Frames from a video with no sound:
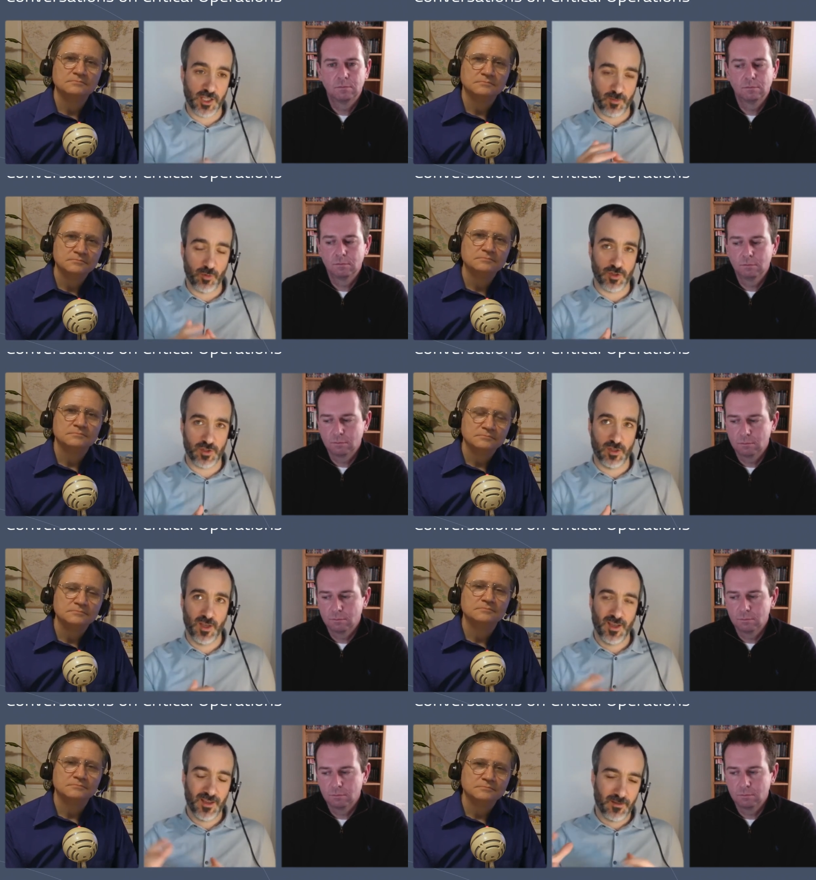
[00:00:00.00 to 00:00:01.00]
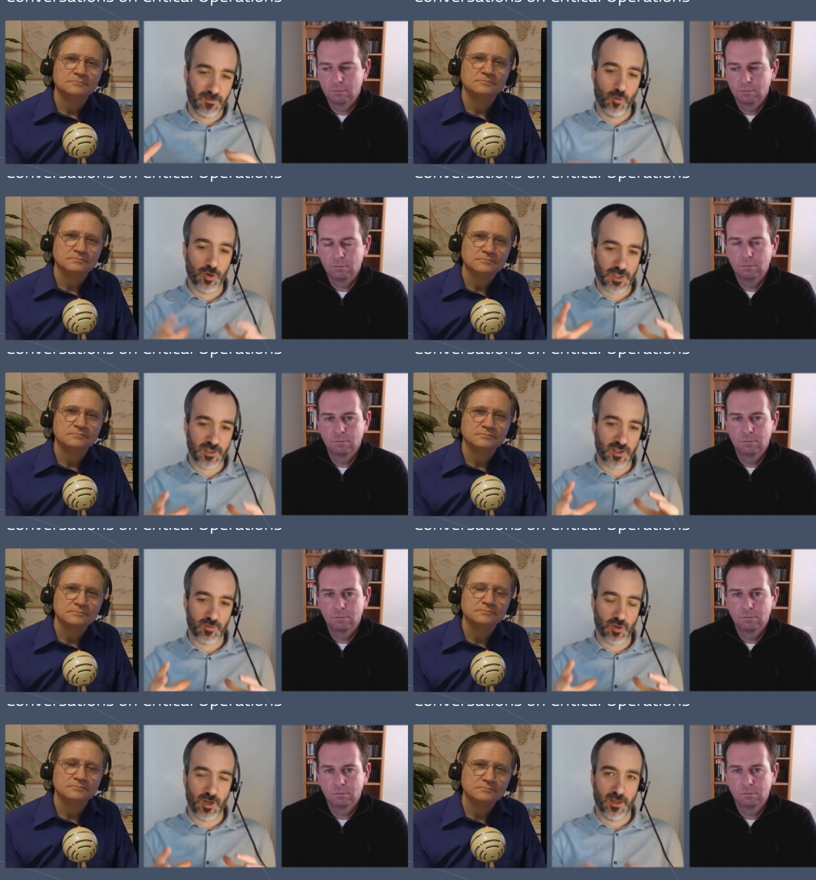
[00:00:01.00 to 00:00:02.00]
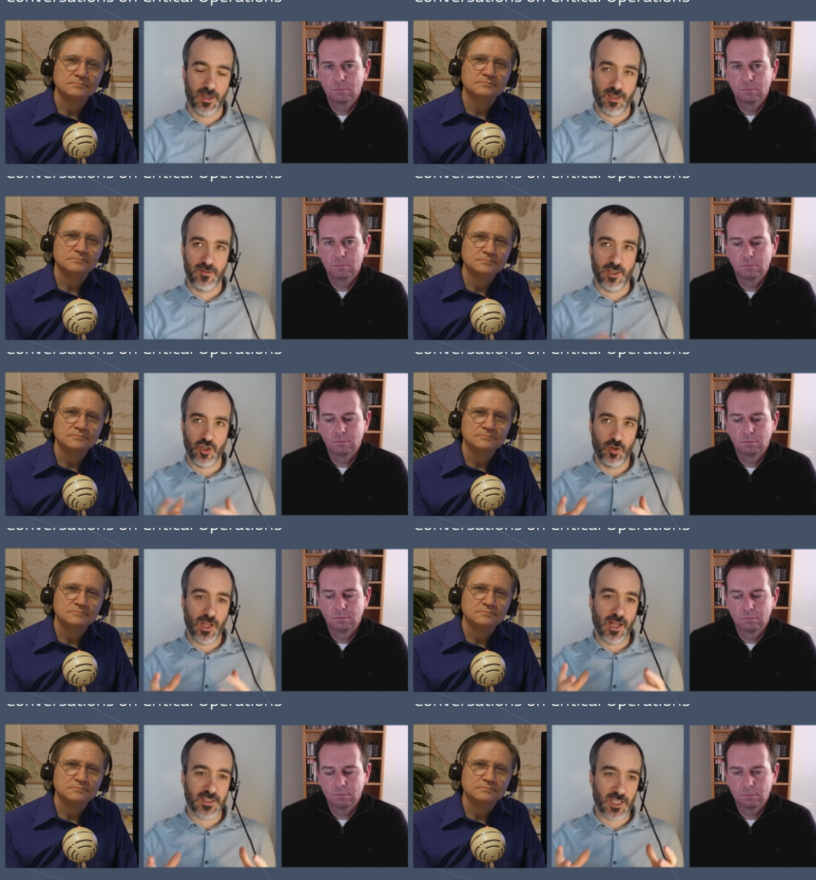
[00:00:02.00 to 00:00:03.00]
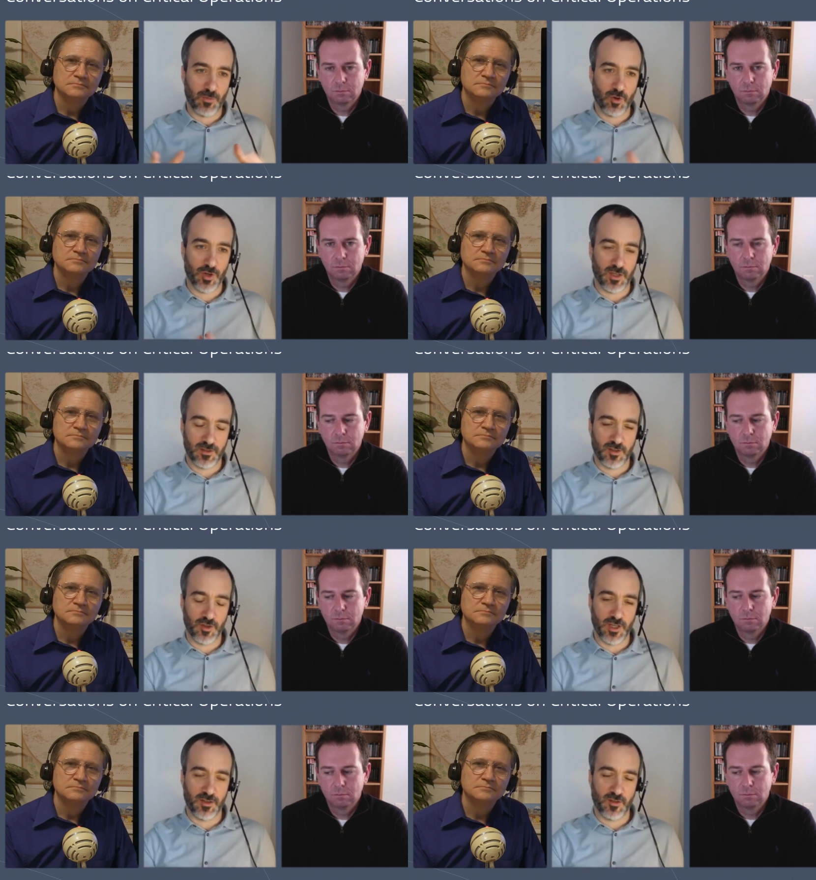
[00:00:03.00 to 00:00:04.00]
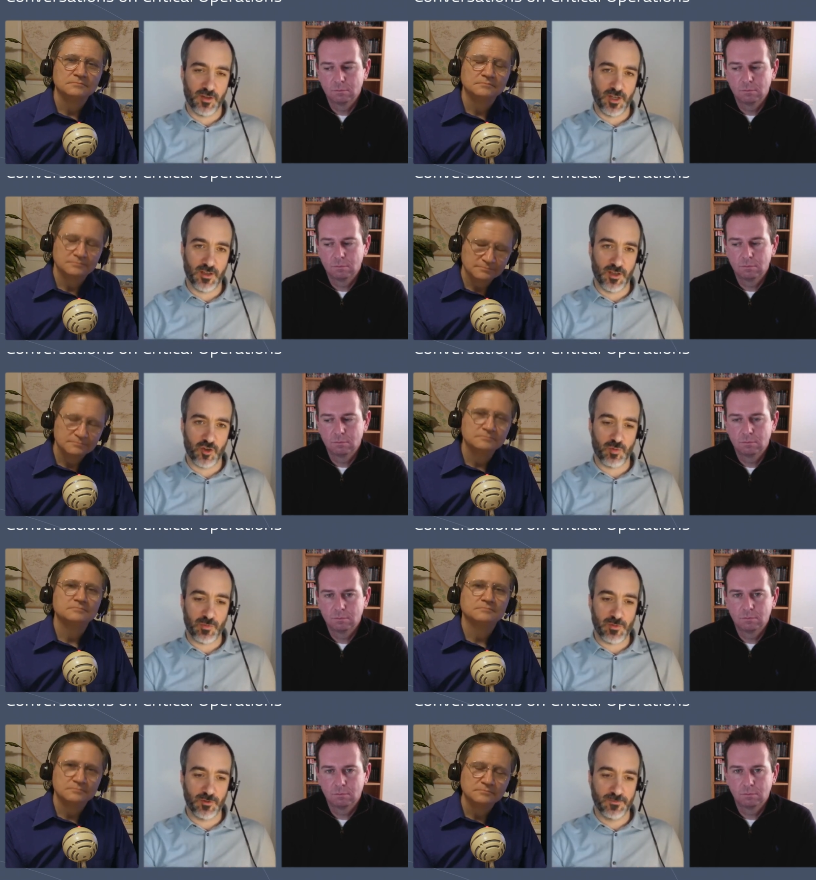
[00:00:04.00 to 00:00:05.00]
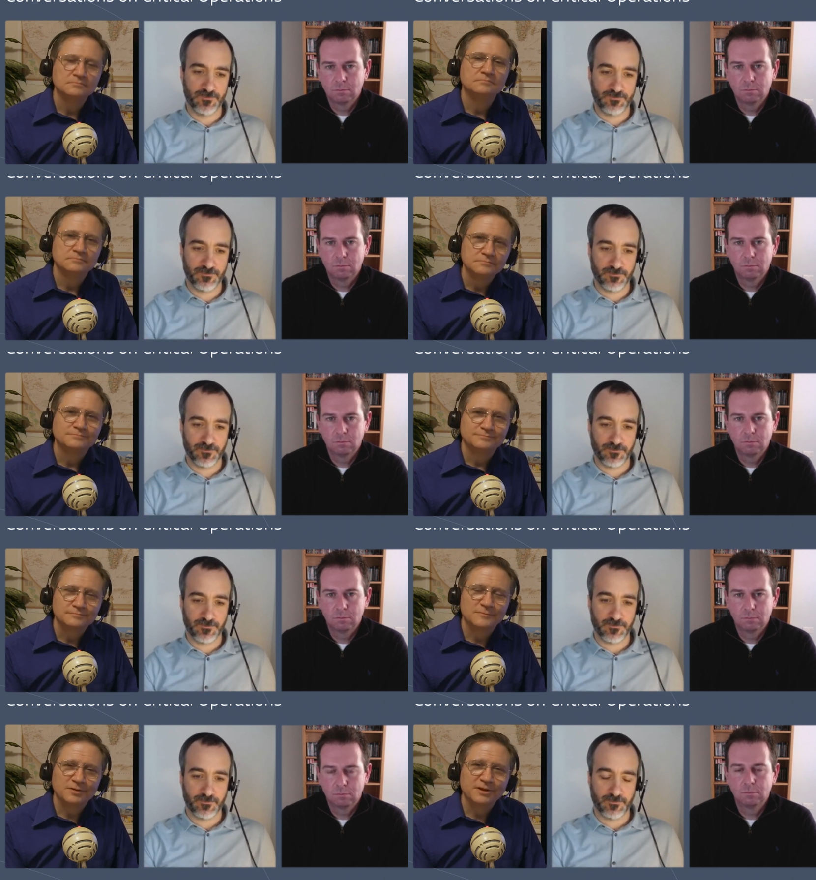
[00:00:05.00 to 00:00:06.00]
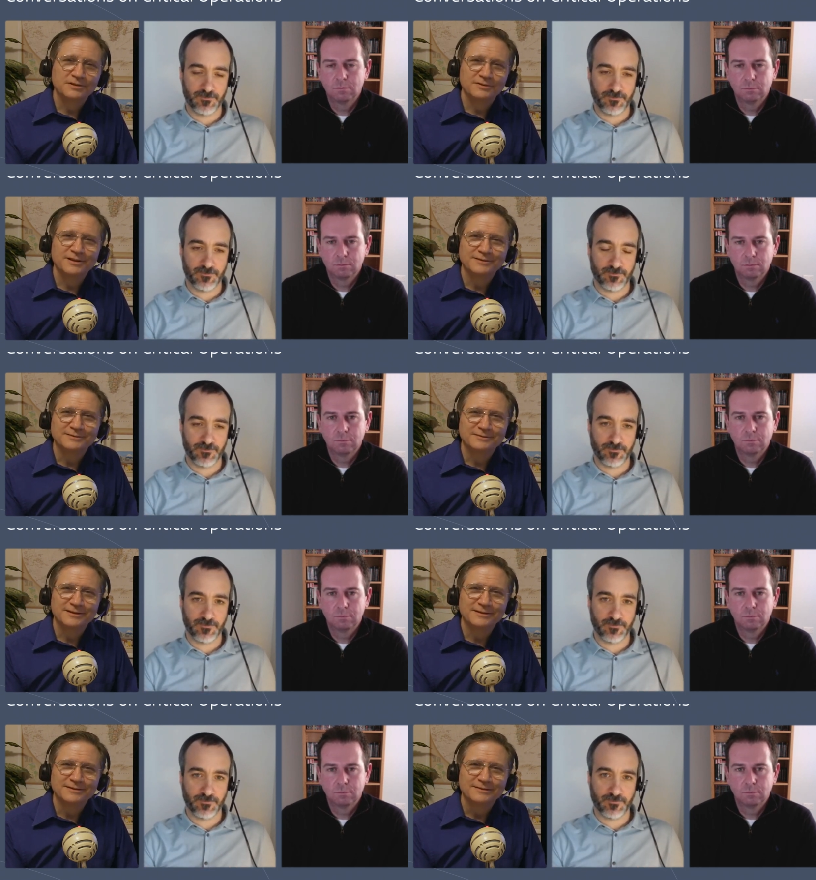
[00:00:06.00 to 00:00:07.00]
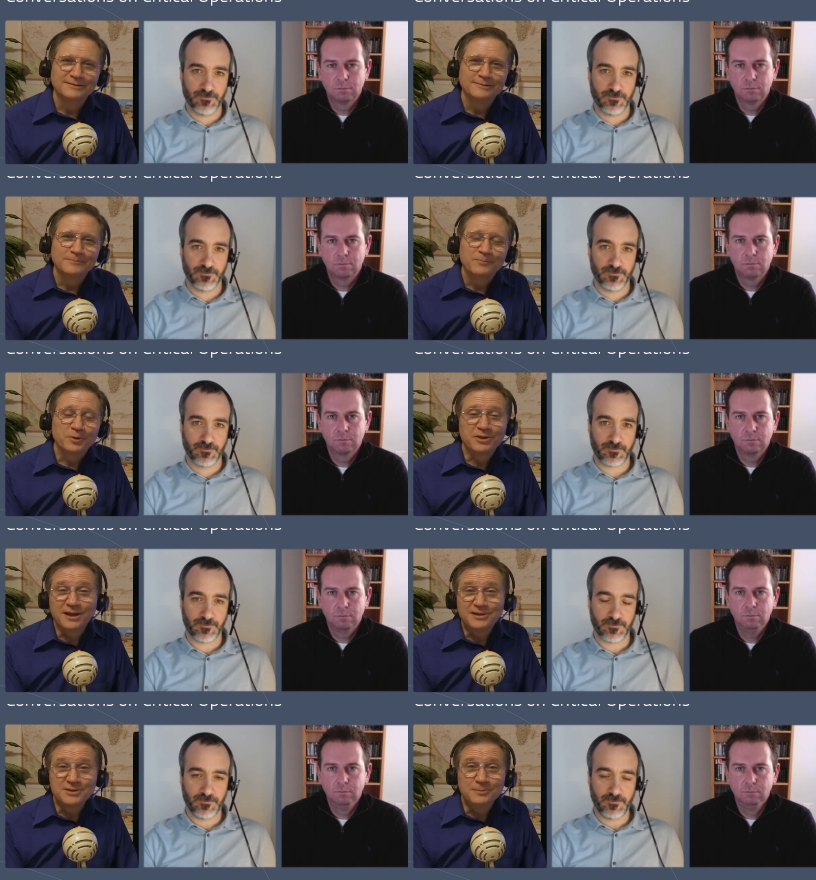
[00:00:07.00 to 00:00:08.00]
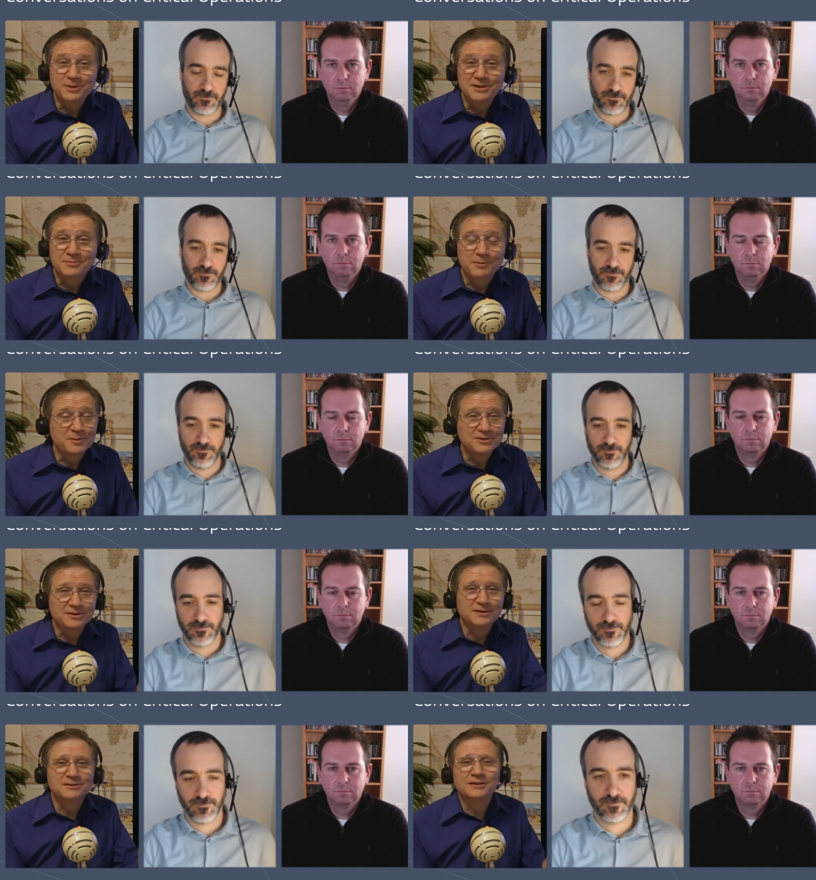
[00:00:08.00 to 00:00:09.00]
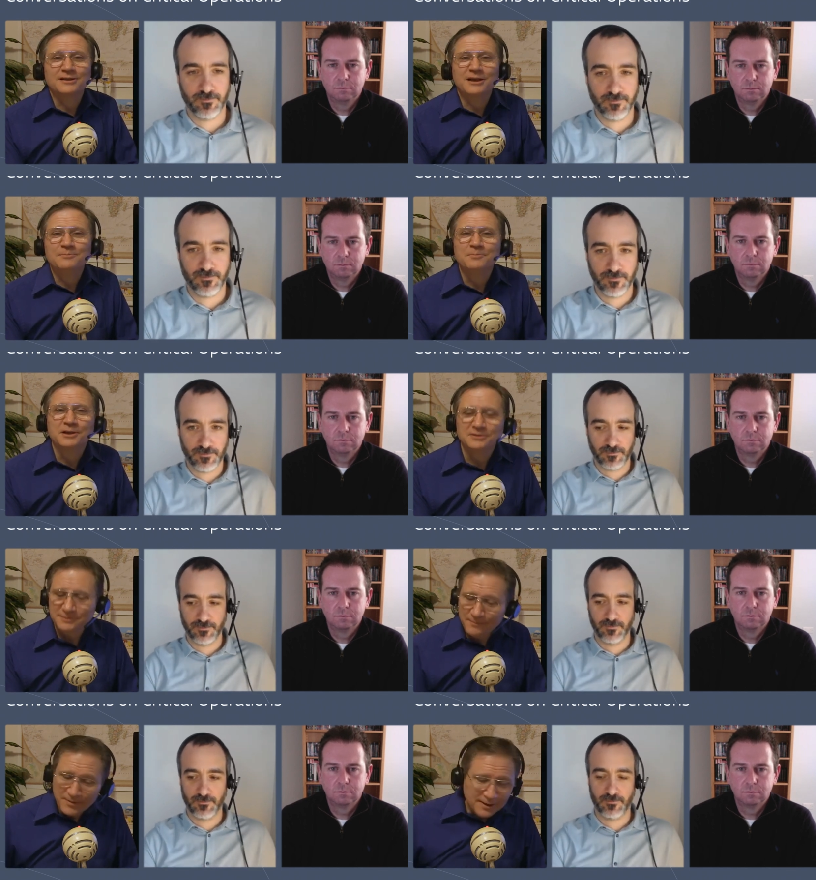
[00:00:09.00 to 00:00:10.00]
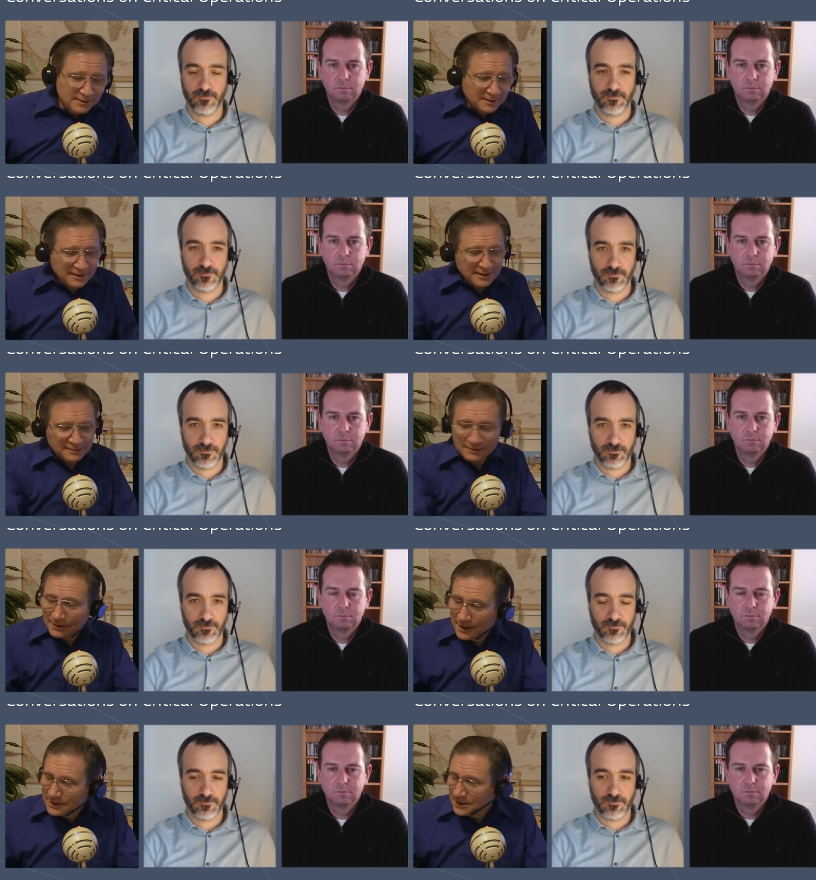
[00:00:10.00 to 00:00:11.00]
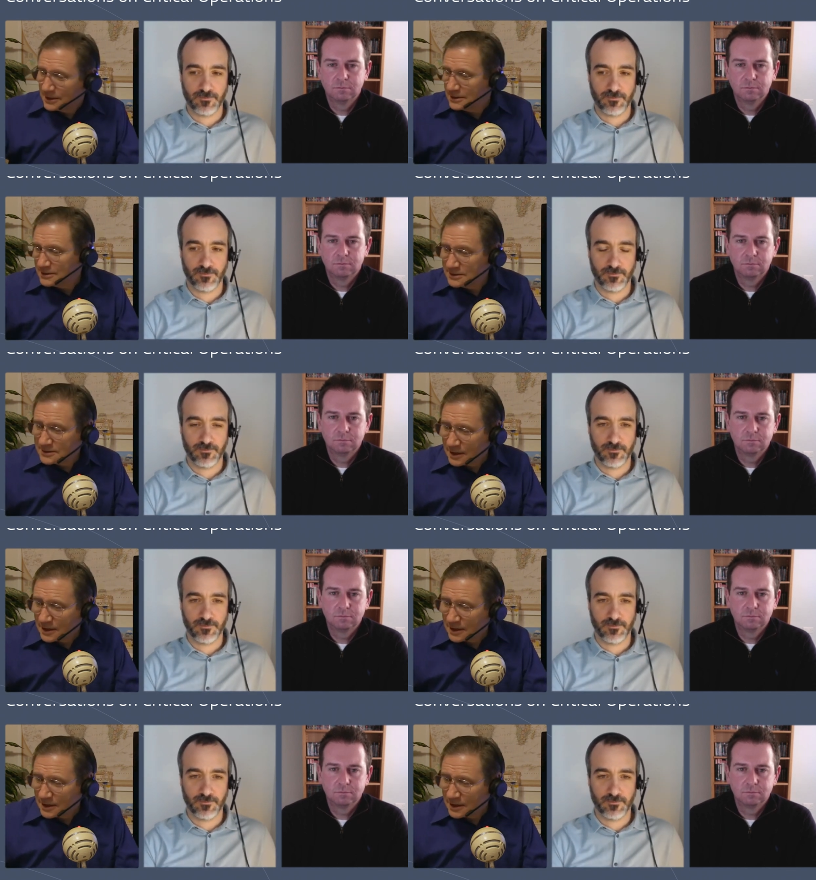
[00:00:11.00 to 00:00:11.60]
Speaker 1: as opposed to forcing some sort of digital landscape on a group of people.
Speaker 2: Okay, great. Well, thank you so much. We've been talking to Glenn Milne. Again, Glenn is, I've